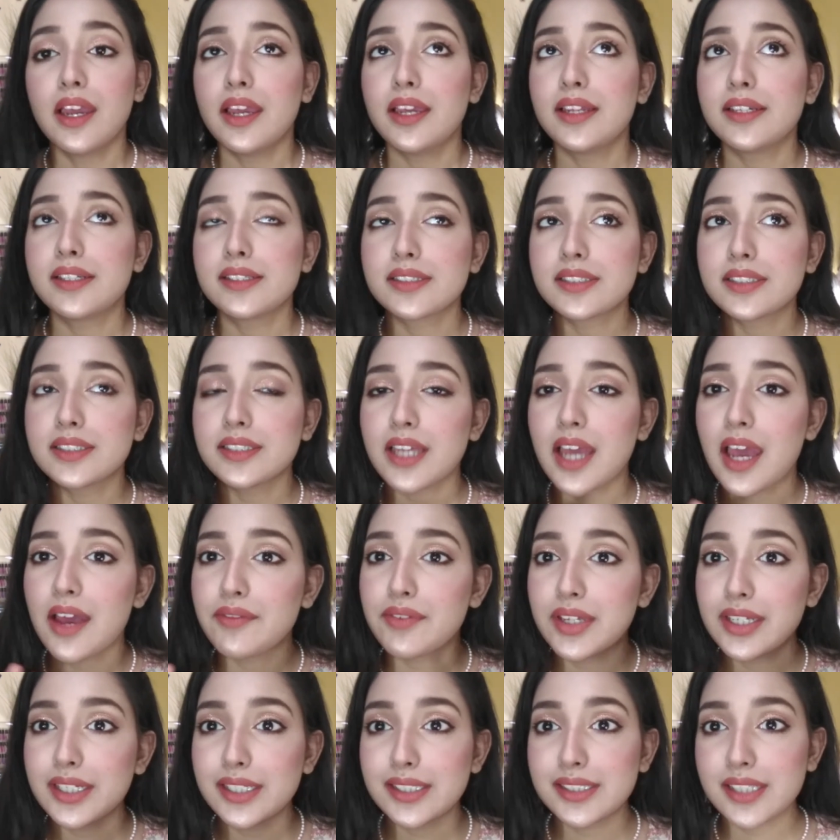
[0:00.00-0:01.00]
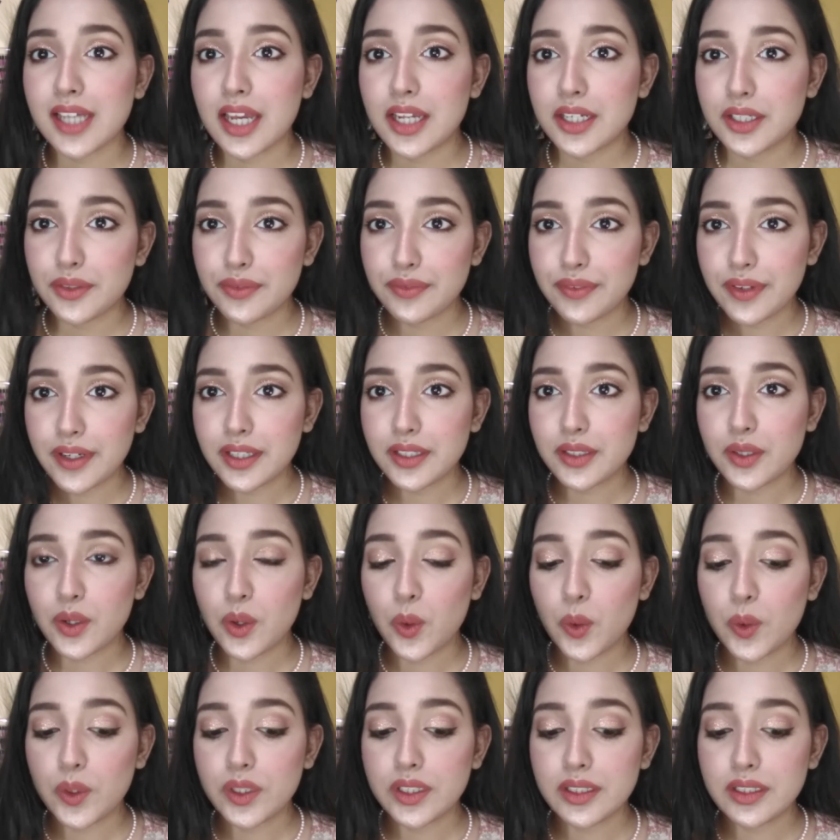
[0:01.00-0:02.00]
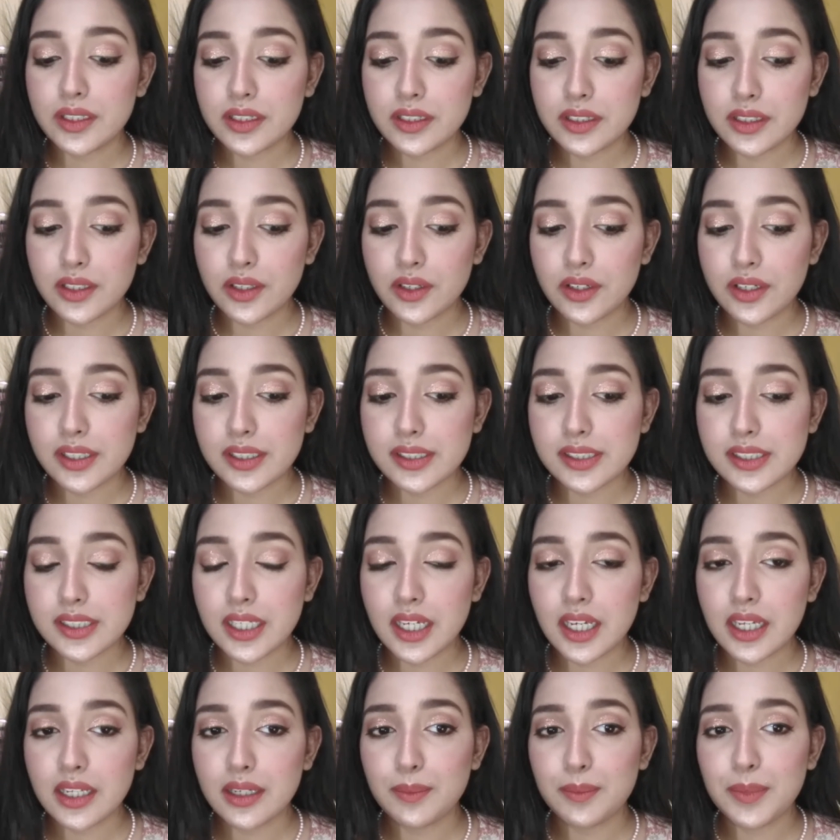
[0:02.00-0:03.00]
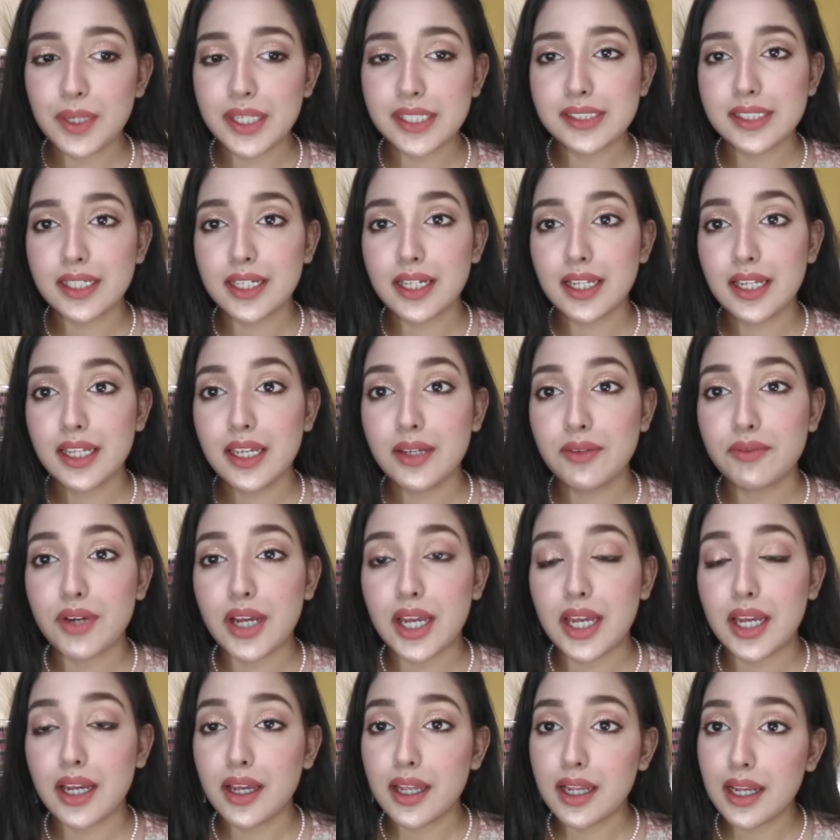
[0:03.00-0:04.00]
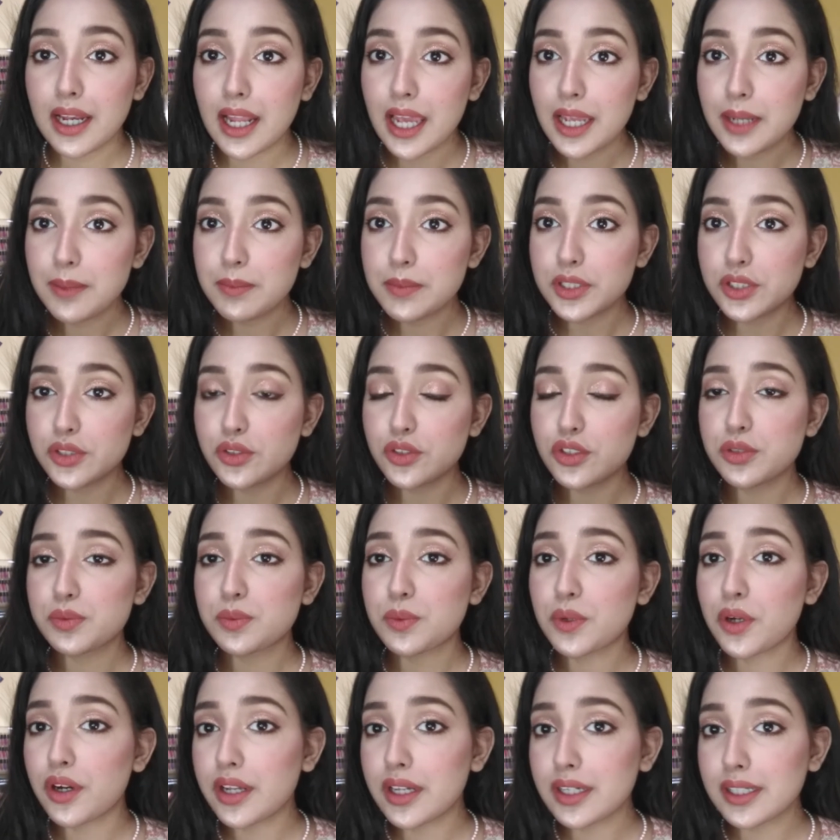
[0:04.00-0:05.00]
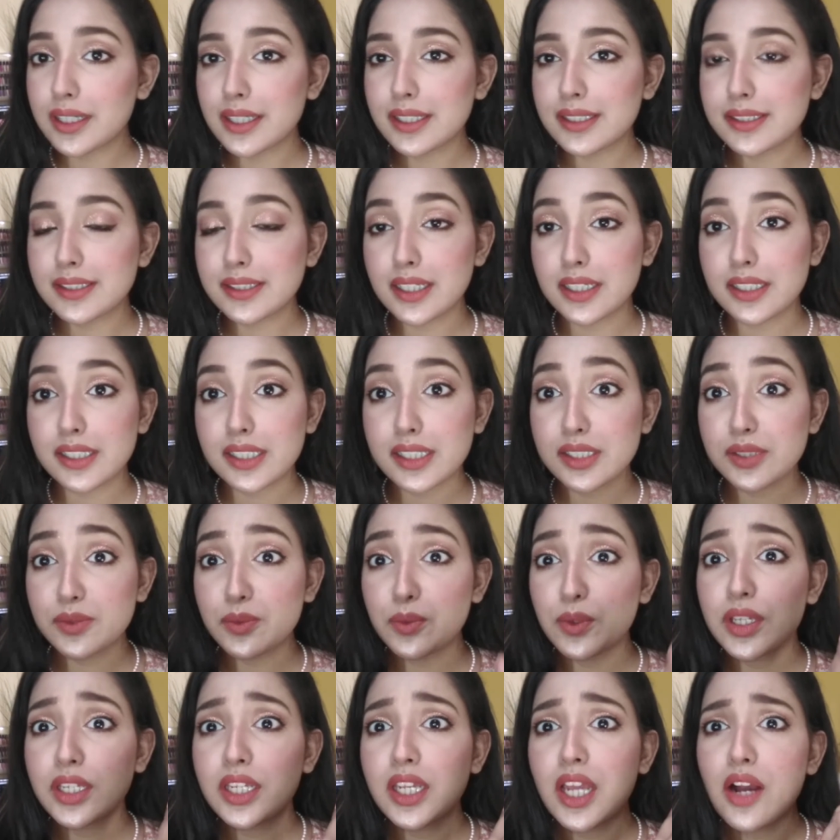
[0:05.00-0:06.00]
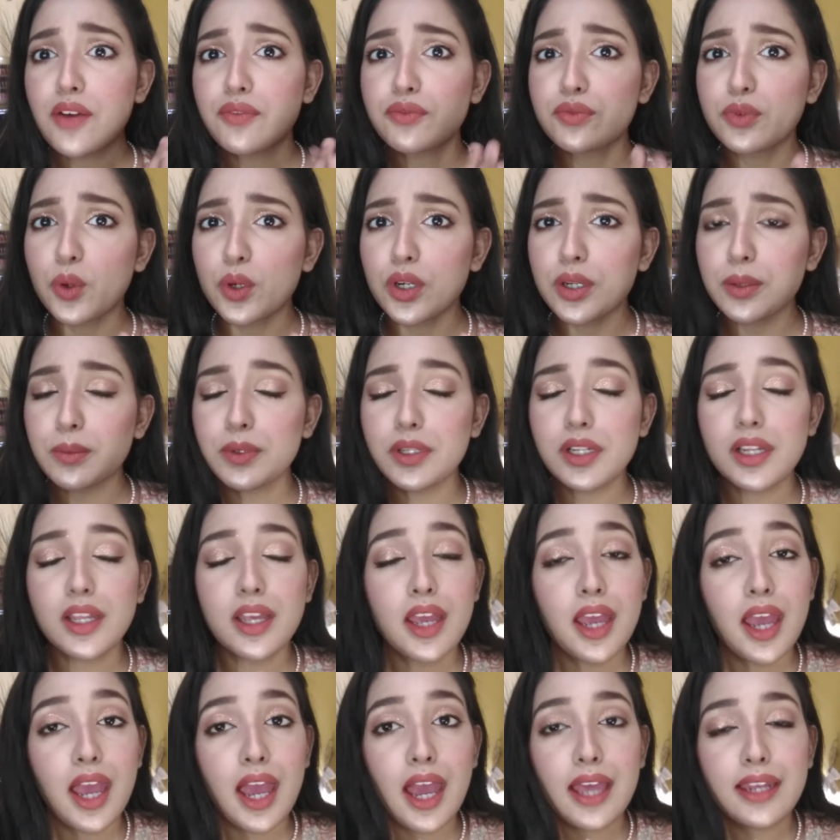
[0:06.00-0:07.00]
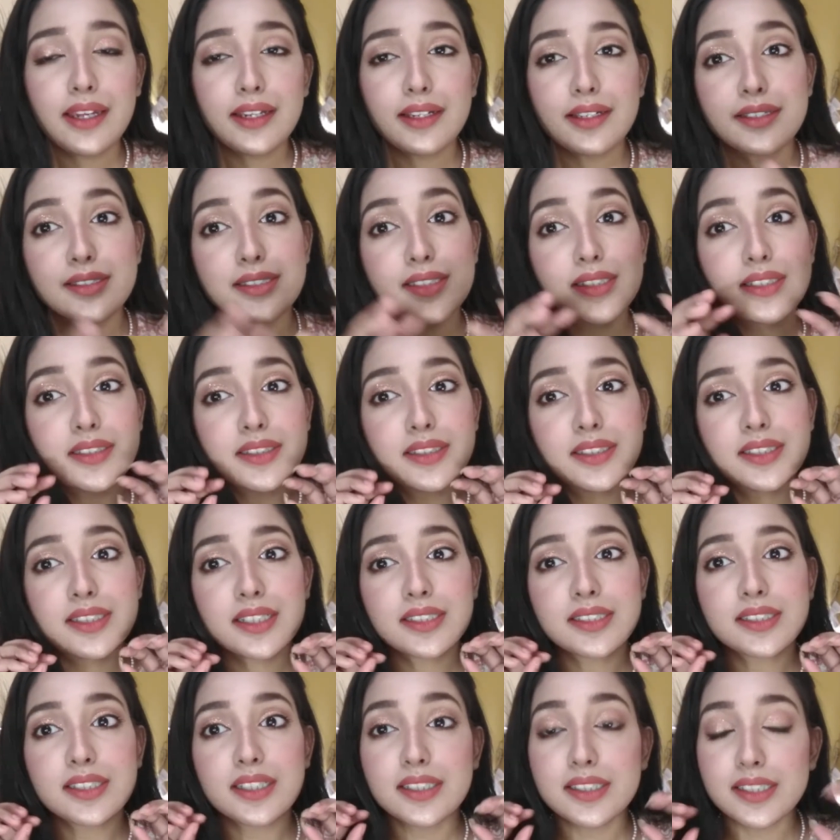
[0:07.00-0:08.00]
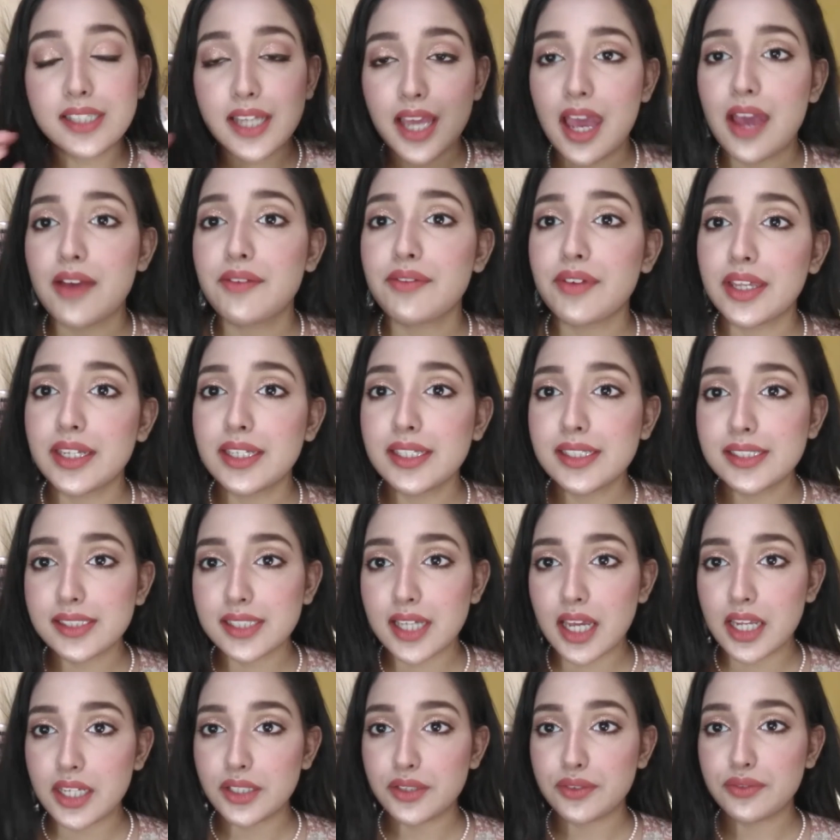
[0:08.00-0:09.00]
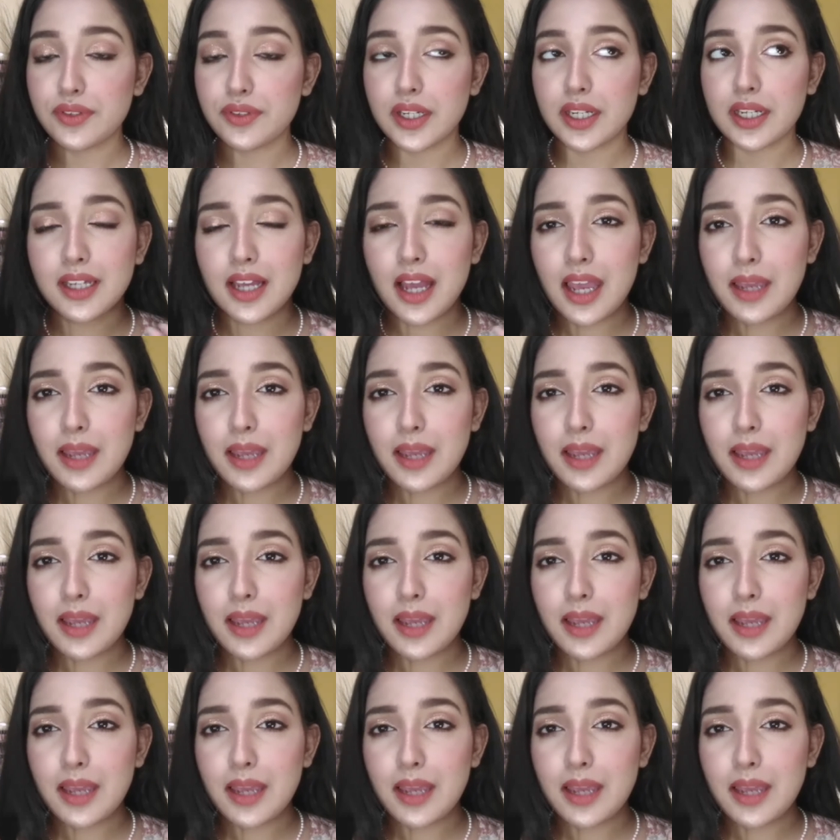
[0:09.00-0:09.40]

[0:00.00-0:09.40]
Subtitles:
It doesn't have any side effect on your skin. Basically, why I like Miss Rose product is it is very affordable and it doesn't have any side effect.